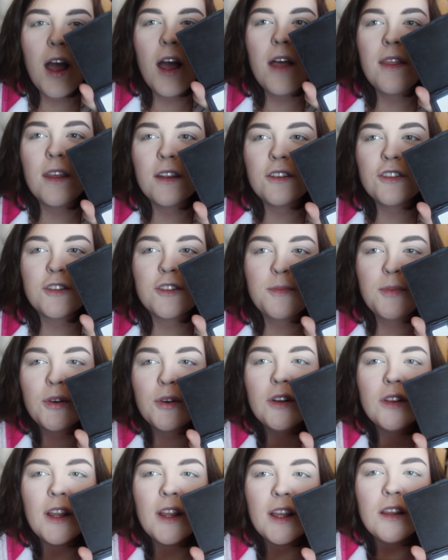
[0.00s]
and then just
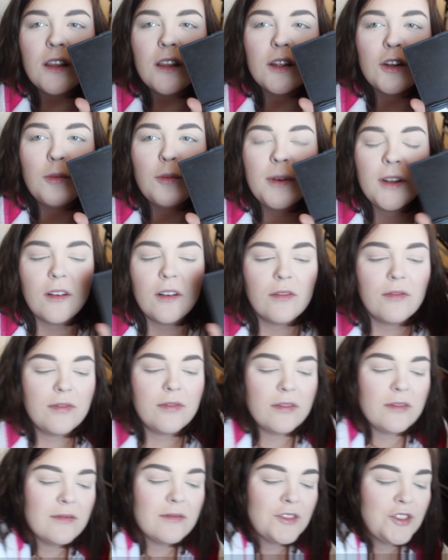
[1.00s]
put little bit of,